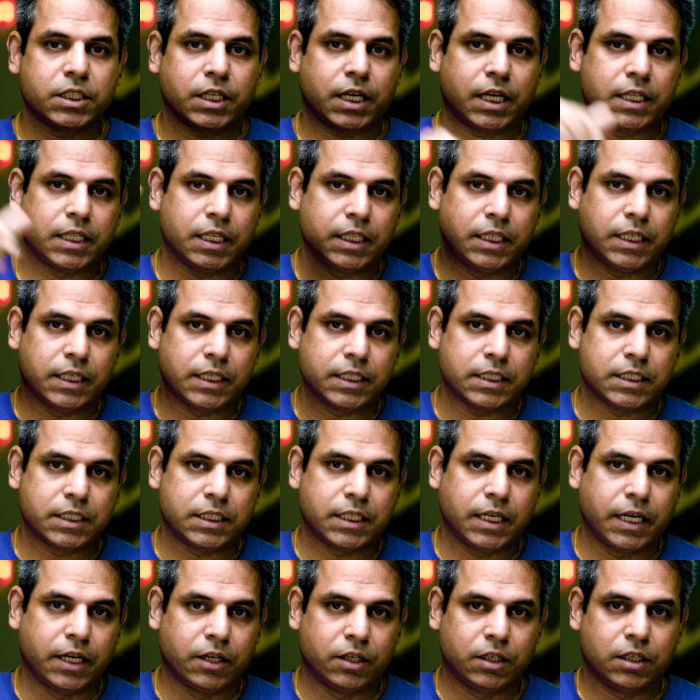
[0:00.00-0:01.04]
check out the
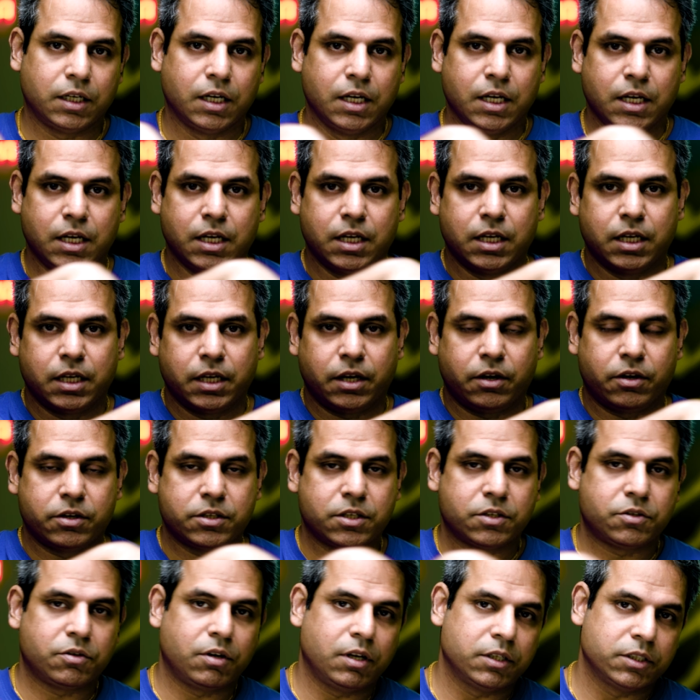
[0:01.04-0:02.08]
links here,
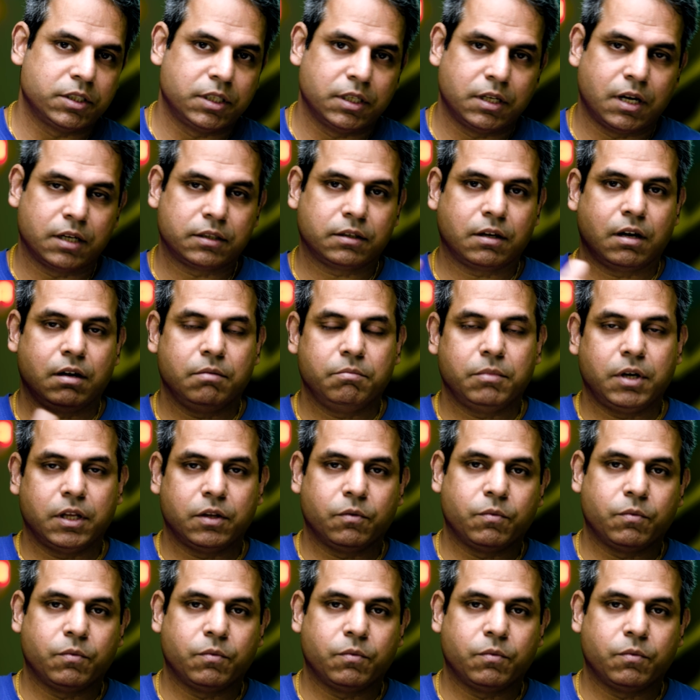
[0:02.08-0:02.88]
krsastrology.com.